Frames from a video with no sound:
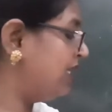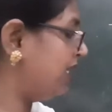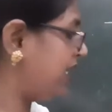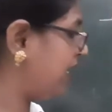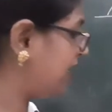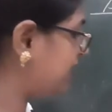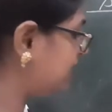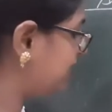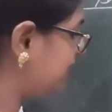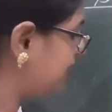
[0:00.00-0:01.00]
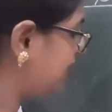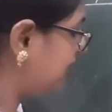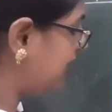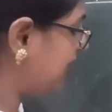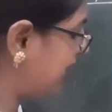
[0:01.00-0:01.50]
is
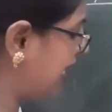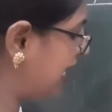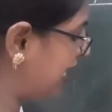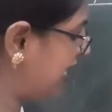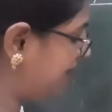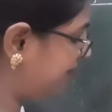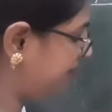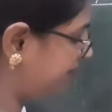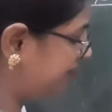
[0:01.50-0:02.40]
am,